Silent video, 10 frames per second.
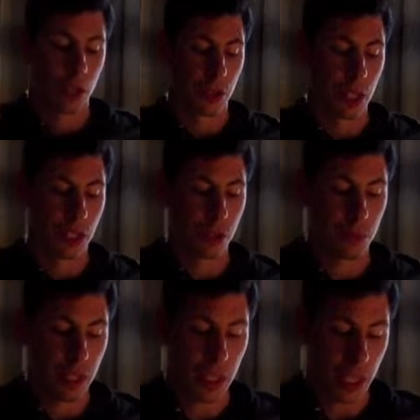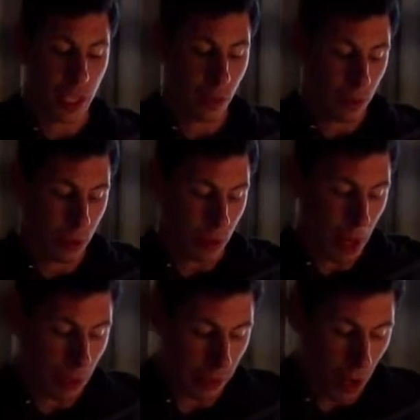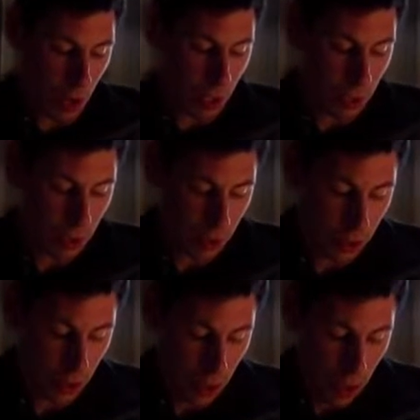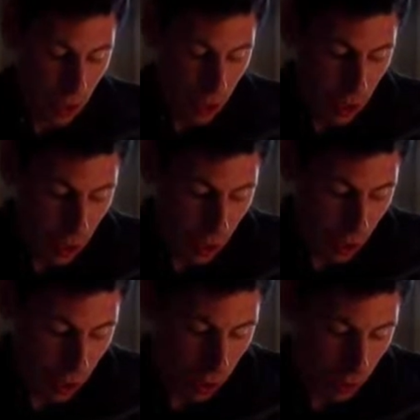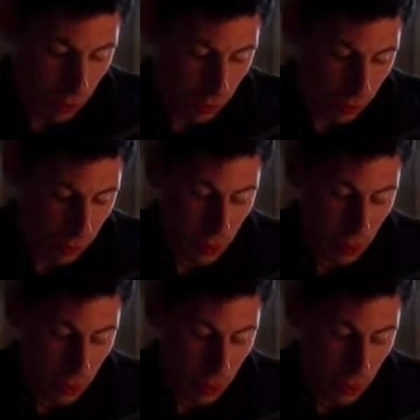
They should be equal amount of cards. Then